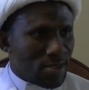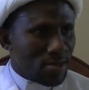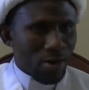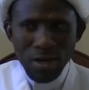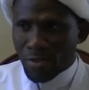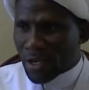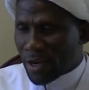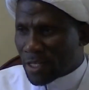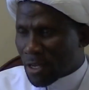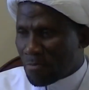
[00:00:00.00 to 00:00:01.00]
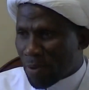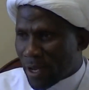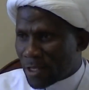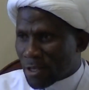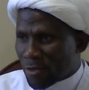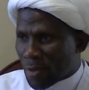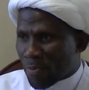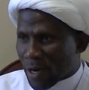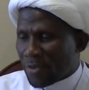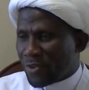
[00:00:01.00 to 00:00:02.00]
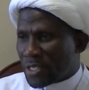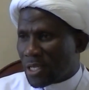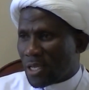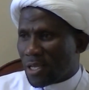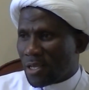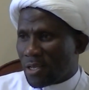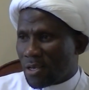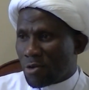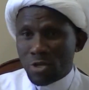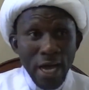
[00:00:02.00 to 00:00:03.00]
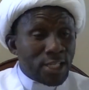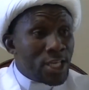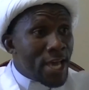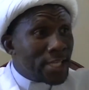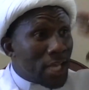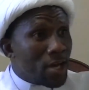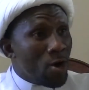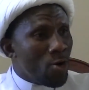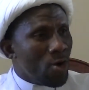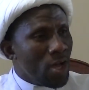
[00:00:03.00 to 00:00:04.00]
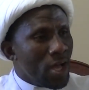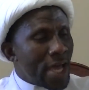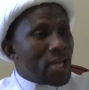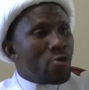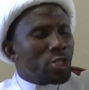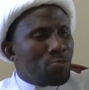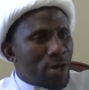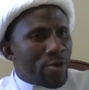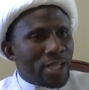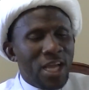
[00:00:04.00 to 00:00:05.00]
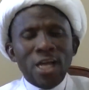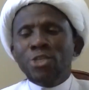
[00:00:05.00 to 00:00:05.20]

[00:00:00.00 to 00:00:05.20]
one of the great companions of the Prophet, who died years ago and he was buried.